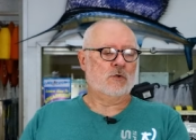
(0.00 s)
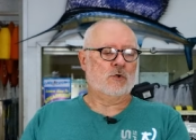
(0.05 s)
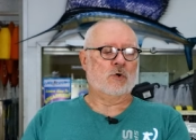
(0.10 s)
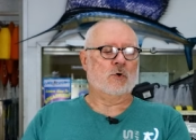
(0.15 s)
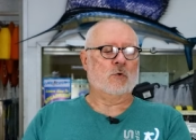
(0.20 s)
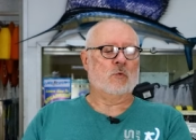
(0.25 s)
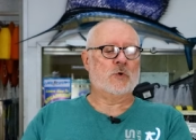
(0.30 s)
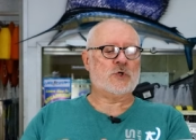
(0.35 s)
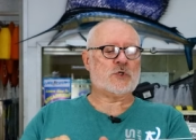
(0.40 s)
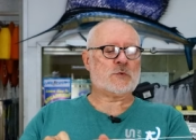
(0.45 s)

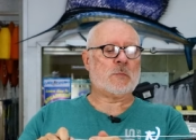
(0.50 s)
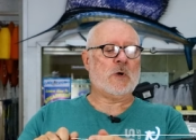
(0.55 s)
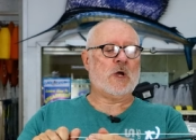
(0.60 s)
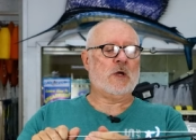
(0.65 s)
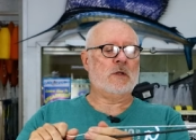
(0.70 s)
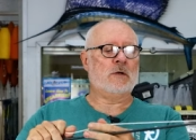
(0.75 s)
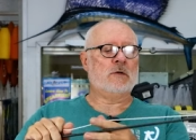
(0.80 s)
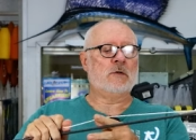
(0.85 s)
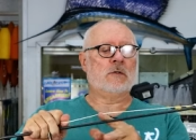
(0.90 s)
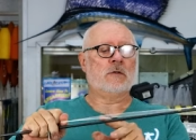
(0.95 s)
your
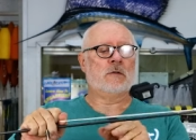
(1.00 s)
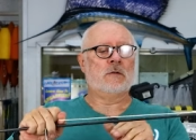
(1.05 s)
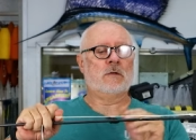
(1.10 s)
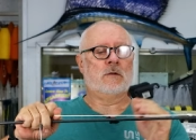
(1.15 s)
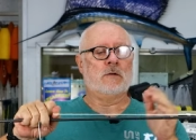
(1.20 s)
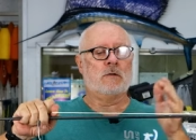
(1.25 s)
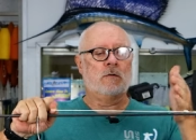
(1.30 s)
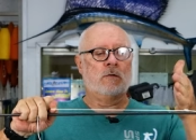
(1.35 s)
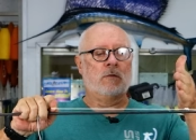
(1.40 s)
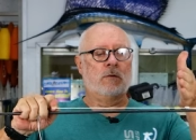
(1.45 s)
wishbone
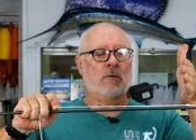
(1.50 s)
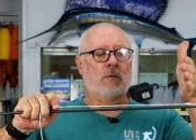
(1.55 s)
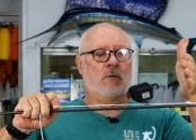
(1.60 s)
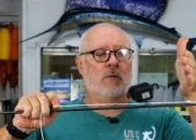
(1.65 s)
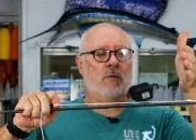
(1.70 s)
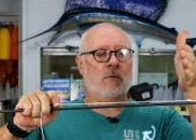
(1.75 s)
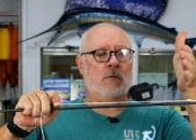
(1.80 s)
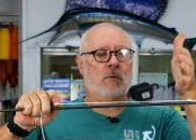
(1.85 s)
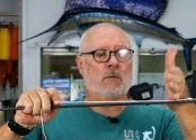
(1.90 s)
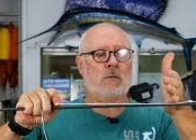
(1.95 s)

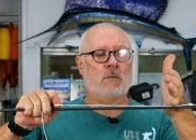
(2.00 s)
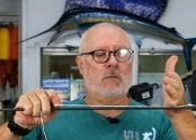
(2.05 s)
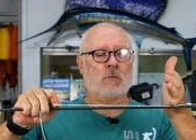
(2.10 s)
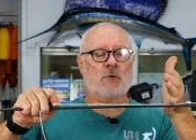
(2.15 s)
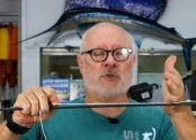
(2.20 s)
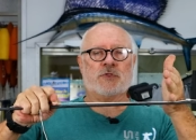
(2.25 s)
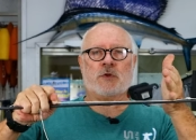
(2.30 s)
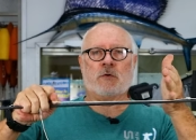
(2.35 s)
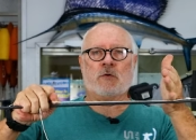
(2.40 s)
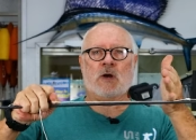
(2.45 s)

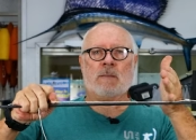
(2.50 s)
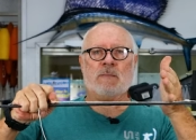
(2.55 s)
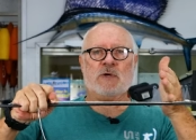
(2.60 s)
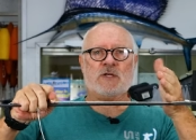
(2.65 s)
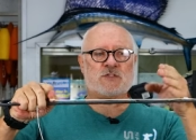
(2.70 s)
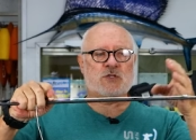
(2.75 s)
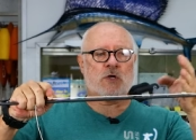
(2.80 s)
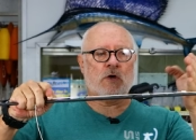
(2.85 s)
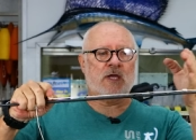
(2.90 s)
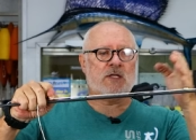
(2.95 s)
with the rubber
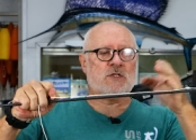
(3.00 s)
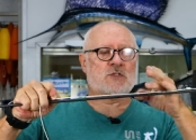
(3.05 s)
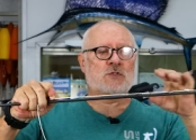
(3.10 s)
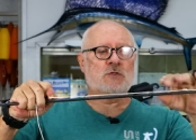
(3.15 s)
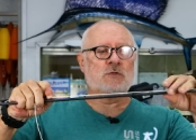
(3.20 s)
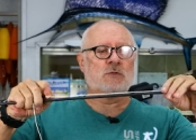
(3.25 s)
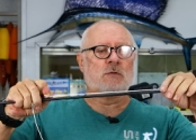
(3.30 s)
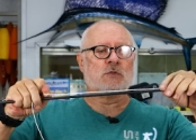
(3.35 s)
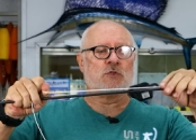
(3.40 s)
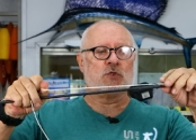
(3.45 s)
is going
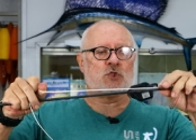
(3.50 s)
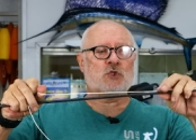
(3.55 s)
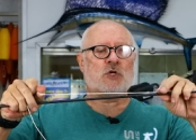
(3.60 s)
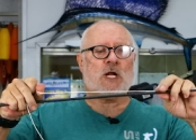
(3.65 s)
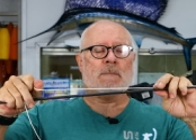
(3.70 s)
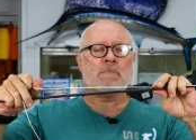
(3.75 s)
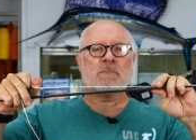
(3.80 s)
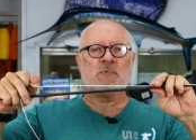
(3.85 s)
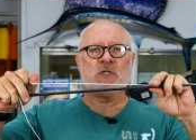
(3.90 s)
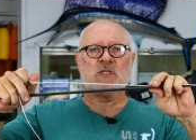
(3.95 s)
to
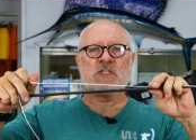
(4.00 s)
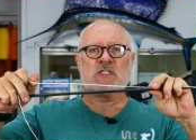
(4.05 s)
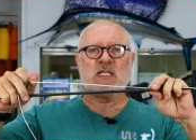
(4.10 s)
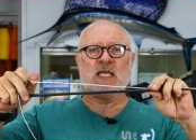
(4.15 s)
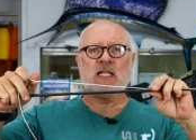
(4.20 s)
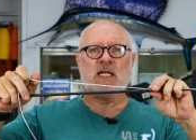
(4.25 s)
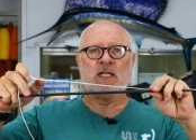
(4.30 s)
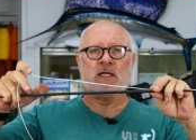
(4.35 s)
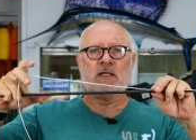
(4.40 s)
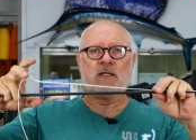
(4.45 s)
trap this
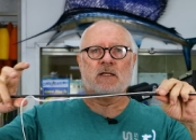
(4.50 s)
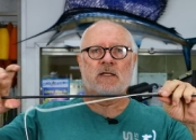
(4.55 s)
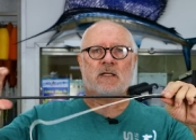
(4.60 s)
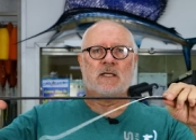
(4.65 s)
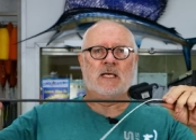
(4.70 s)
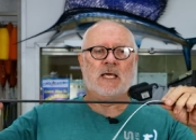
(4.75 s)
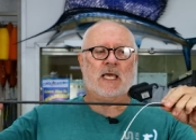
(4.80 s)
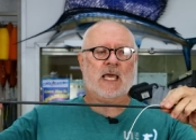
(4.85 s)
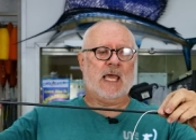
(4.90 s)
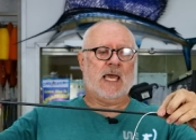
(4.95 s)
in it.
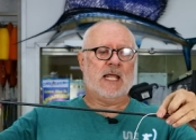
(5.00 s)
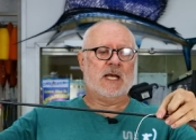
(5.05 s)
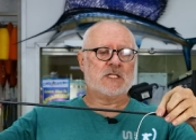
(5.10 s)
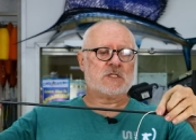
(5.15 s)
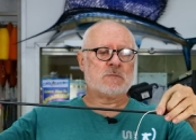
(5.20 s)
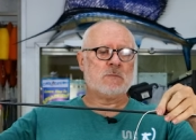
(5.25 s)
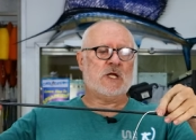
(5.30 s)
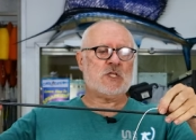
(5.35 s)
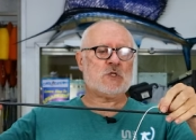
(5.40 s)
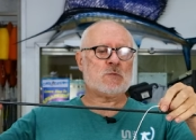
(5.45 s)
And
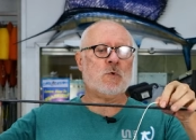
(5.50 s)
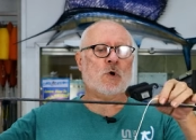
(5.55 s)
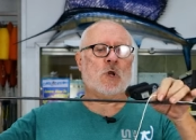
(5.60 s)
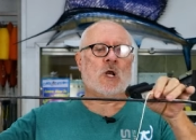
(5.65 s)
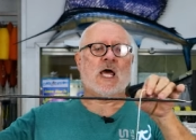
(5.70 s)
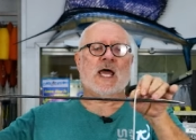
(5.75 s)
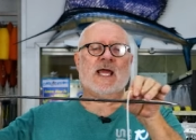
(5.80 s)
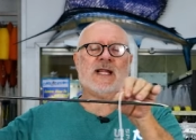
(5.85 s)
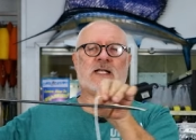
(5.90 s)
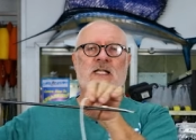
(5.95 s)
it's much more
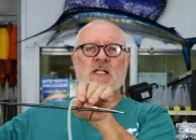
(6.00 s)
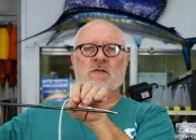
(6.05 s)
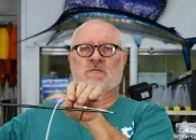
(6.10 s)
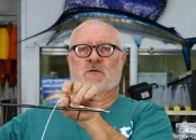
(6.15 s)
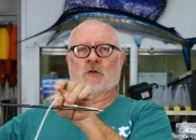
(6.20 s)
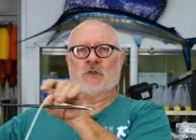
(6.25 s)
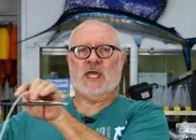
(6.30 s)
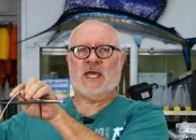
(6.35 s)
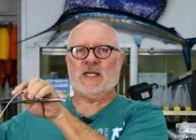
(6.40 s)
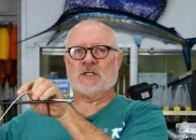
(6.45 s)
likely
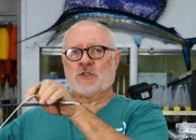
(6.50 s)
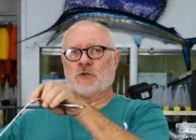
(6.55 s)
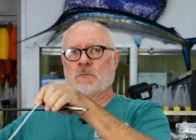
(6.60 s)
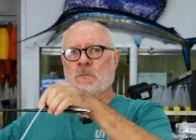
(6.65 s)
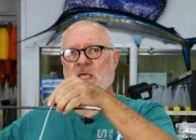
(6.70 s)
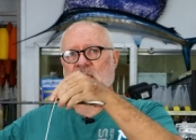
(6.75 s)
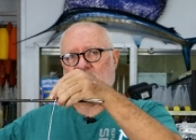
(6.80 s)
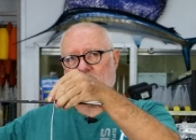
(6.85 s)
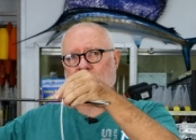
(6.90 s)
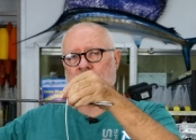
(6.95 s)
for that to
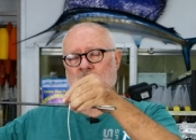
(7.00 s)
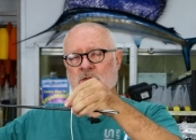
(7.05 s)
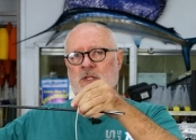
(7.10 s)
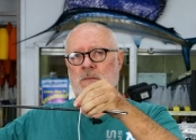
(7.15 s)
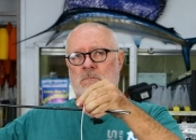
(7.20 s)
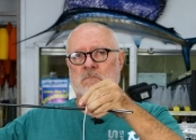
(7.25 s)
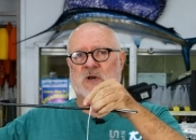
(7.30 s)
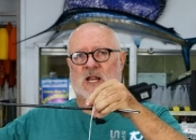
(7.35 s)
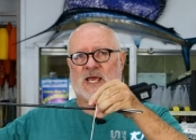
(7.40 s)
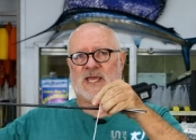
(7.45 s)
be held
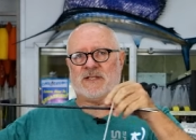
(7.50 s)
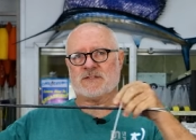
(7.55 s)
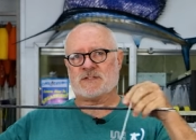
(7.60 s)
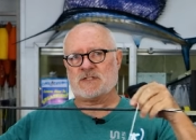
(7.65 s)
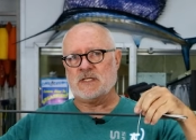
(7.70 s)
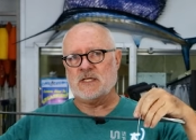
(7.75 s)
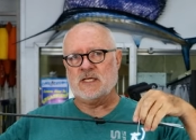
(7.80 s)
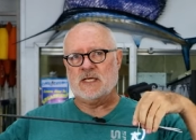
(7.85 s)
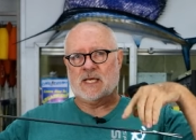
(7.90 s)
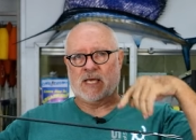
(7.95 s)
in
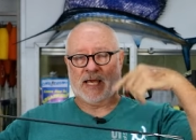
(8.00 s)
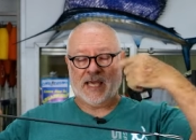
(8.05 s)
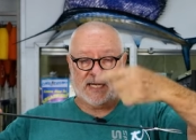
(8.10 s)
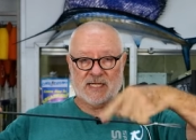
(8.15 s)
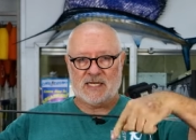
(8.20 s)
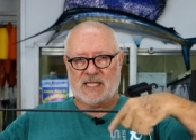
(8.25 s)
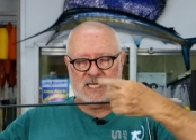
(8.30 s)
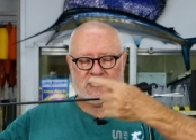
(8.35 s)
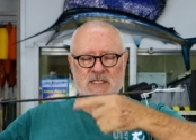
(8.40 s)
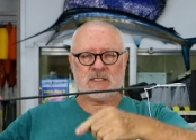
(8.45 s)
place
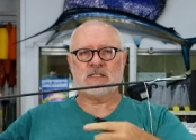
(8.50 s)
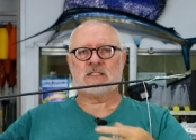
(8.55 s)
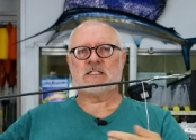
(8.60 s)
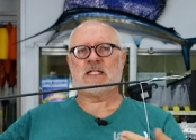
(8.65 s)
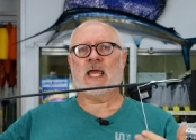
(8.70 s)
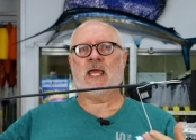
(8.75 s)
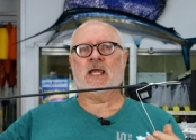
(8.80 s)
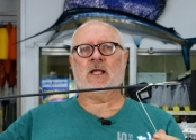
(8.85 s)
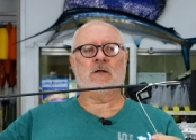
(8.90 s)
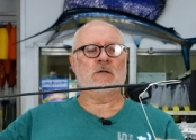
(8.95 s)
and get
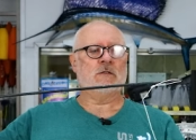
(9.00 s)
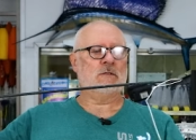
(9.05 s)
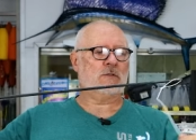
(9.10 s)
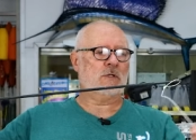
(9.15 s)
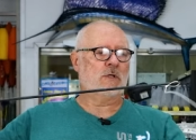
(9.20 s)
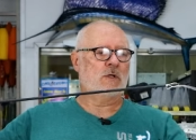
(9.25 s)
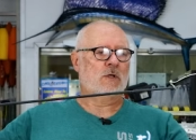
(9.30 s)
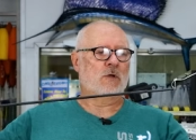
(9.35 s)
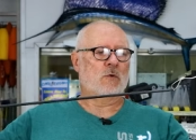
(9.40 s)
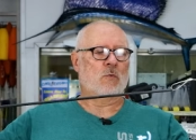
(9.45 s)

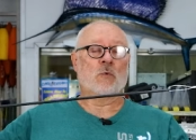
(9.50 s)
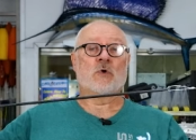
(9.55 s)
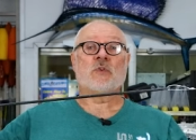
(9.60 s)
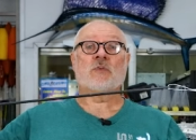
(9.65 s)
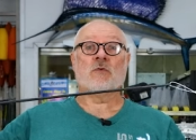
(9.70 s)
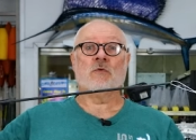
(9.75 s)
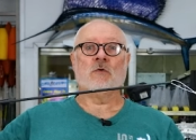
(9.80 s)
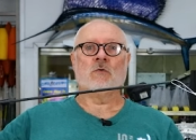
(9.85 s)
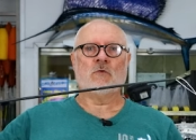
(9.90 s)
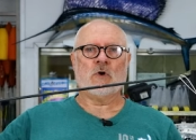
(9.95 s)
entangled
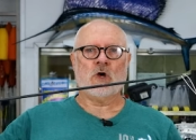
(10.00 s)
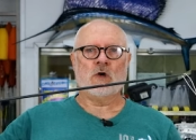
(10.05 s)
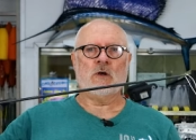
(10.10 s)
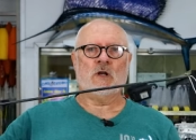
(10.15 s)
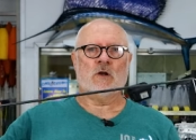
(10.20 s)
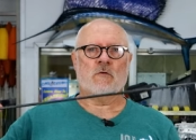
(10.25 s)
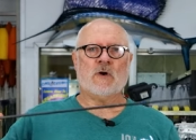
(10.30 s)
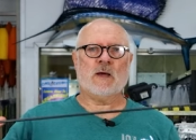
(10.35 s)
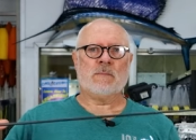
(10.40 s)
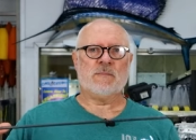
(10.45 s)
with your
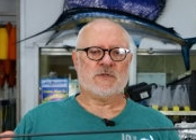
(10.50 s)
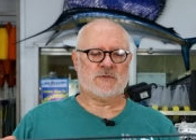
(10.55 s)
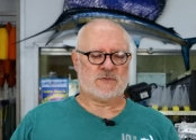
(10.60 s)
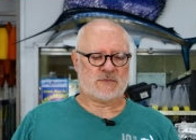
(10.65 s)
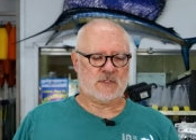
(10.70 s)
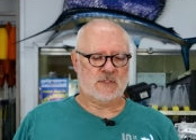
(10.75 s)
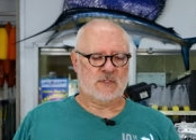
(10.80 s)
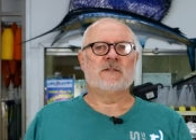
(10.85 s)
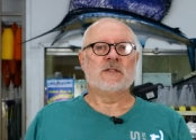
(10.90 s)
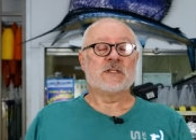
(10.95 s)
roller
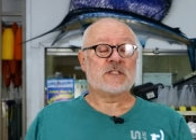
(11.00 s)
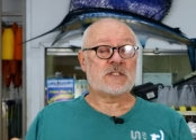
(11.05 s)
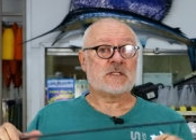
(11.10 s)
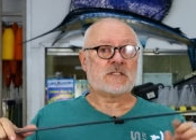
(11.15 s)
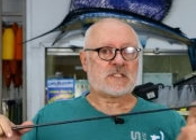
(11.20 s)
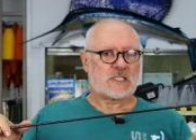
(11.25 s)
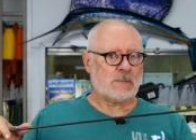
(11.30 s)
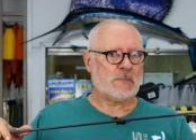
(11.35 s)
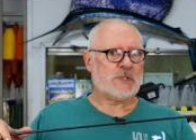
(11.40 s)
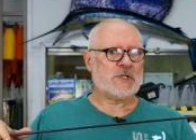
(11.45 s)
rubbers. This
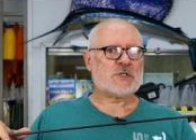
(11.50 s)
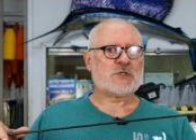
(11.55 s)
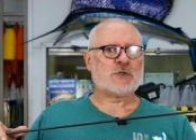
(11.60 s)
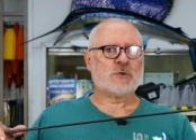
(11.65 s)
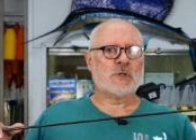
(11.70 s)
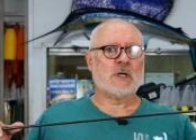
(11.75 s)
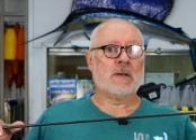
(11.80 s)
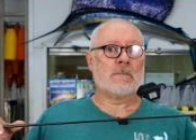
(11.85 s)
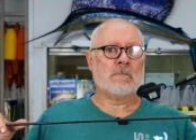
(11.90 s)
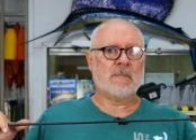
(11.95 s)
is similar
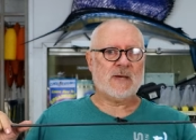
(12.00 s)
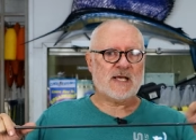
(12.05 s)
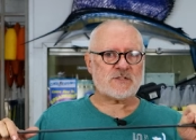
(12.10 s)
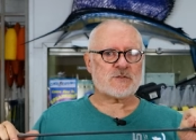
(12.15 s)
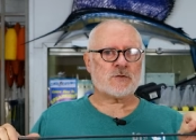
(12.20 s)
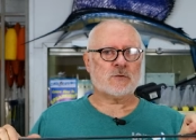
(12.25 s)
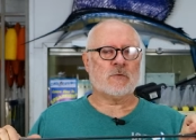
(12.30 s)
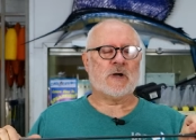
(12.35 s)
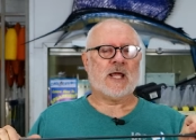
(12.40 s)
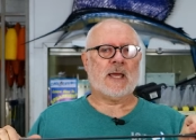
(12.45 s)
to a
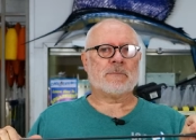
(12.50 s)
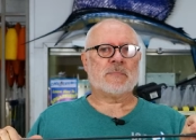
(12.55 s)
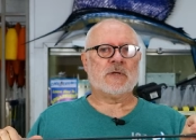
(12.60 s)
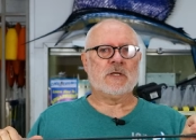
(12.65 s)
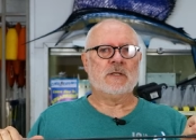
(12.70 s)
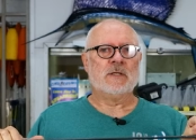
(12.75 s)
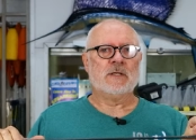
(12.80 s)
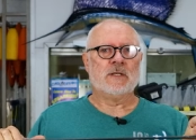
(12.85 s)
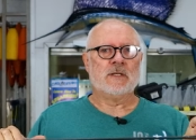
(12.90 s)
muzzle wrap,